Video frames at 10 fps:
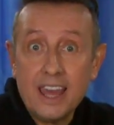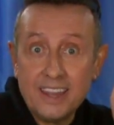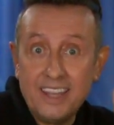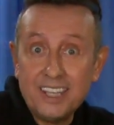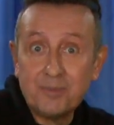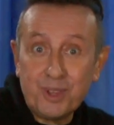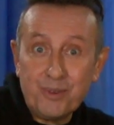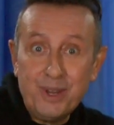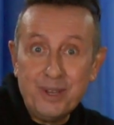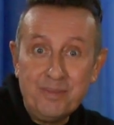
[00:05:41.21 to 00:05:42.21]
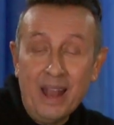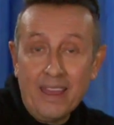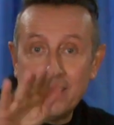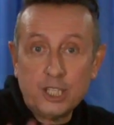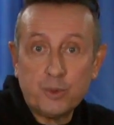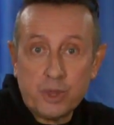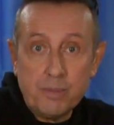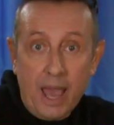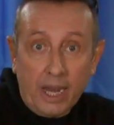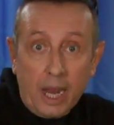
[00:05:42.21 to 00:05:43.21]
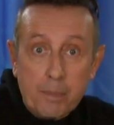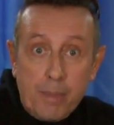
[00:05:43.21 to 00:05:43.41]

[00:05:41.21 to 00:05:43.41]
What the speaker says: This with the rhythm, this with the melody.